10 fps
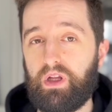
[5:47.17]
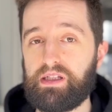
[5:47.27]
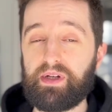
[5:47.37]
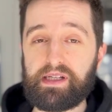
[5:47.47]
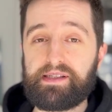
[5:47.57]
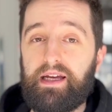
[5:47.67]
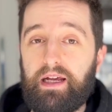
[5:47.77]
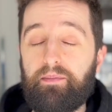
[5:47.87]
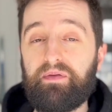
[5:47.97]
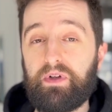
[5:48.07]
So as I said,
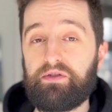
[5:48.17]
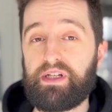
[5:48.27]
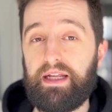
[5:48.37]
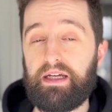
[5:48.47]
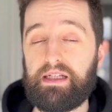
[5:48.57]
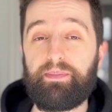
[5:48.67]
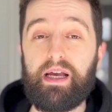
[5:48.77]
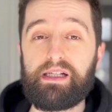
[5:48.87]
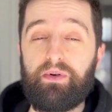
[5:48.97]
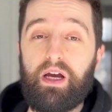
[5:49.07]
a monthly retainer is
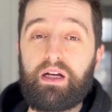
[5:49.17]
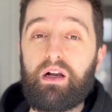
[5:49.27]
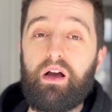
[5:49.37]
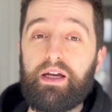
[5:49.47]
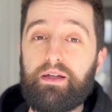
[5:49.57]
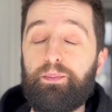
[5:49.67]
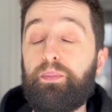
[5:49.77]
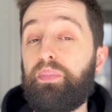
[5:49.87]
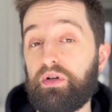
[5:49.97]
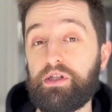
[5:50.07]
basically where a client
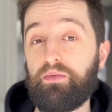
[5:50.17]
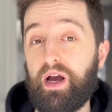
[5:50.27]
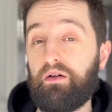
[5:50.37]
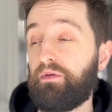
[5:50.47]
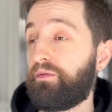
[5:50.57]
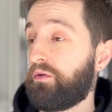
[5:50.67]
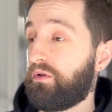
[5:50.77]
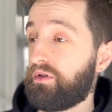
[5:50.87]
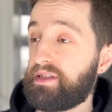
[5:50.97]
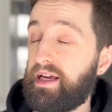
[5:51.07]
books you out
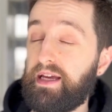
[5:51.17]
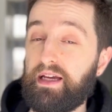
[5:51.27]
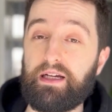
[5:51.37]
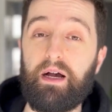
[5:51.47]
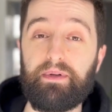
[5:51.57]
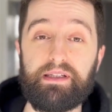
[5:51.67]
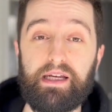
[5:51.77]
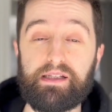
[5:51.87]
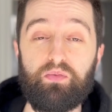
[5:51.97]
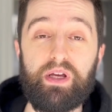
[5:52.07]
for, say, a couple of
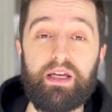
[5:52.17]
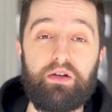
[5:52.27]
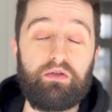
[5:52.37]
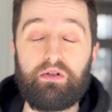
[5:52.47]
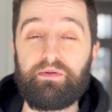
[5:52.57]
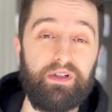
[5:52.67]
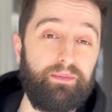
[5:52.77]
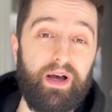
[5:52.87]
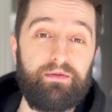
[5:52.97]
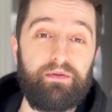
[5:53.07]
days a week or a full
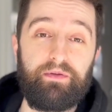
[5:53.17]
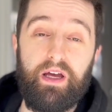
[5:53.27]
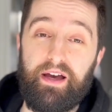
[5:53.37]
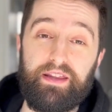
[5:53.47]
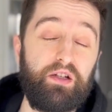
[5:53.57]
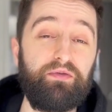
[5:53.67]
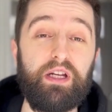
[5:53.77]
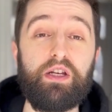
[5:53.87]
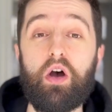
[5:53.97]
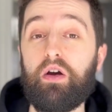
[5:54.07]
month. They don't
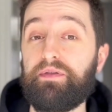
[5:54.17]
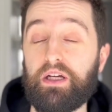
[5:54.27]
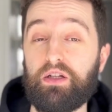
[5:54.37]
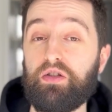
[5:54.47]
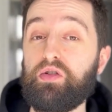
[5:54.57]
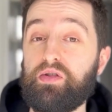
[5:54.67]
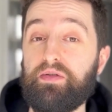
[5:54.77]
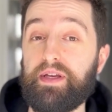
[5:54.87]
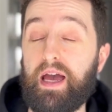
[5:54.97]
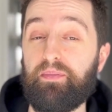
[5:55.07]
really know if they're going to use you
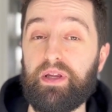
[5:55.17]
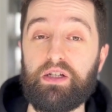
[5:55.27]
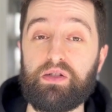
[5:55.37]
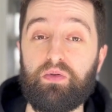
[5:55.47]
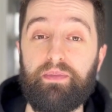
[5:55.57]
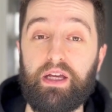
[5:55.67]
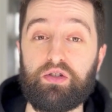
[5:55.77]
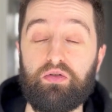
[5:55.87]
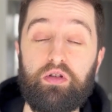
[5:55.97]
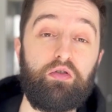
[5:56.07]
yet, but they just want to make
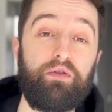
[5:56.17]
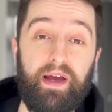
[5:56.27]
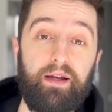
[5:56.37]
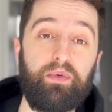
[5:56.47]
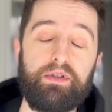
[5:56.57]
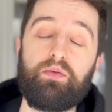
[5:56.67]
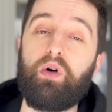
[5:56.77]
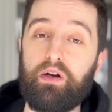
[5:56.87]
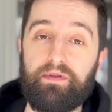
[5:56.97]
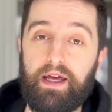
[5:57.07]
sure that you're available to
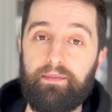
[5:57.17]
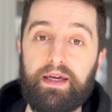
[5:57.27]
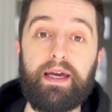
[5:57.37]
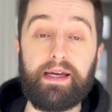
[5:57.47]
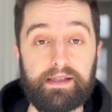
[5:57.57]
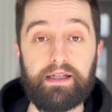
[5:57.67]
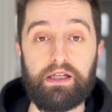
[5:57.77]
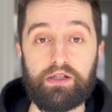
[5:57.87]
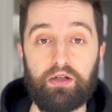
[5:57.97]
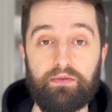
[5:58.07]
work for them in case they
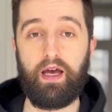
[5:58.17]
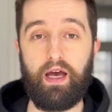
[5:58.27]
need you.